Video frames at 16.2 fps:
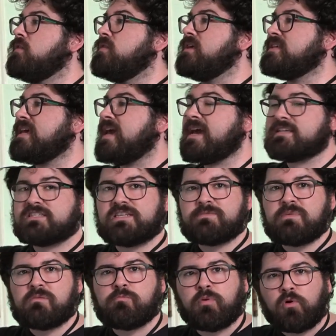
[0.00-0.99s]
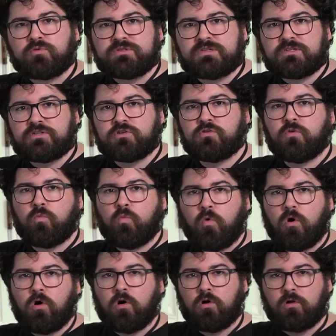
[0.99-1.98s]
this has to be bolted to the
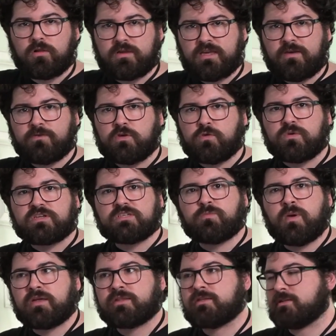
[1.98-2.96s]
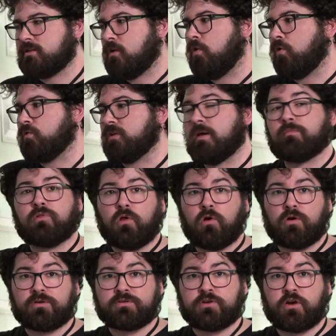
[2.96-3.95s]
wall if you expect it to hold up
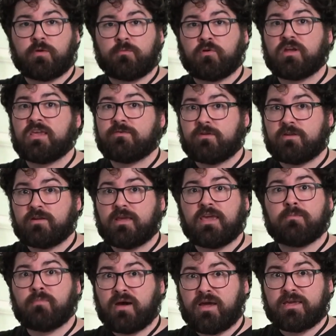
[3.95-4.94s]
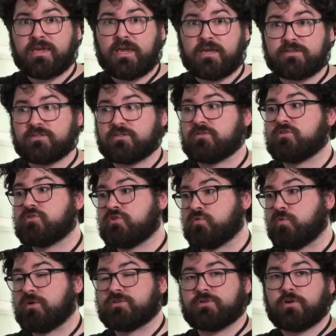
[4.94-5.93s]
long term, or even, in my case,
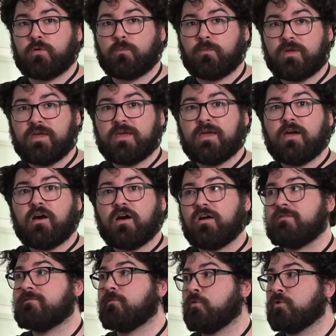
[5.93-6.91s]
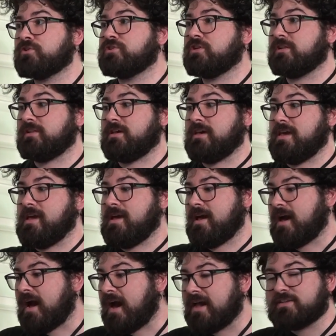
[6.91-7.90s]
short term. Unfortunately,
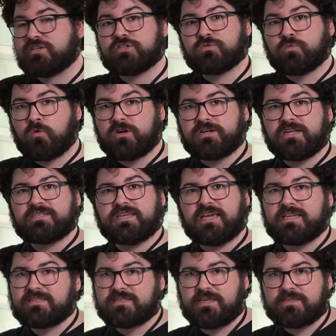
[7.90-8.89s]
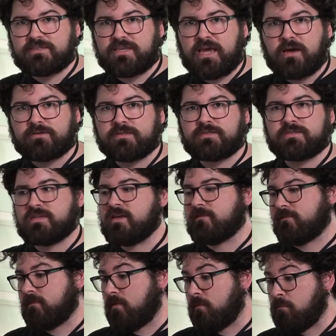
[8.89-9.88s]
I just wanted to test this out to see
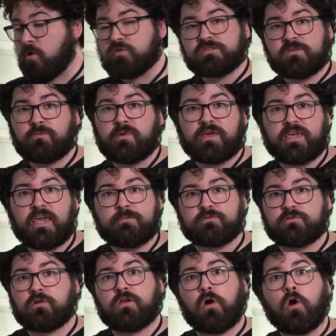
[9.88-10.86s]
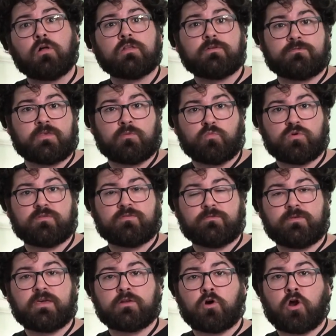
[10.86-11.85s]
if most of my games, or all of them, would
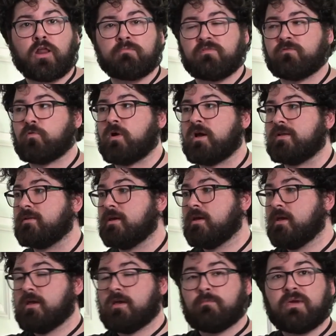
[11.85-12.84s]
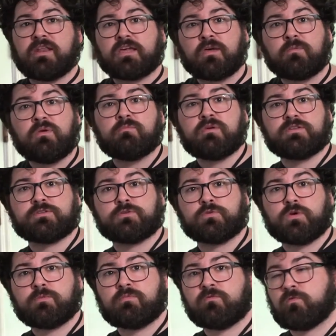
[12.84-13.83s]
fit on it before I made a commitment to
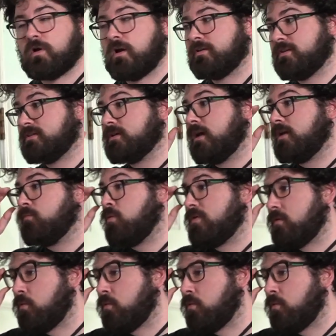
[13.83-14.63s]
it, before I decided whether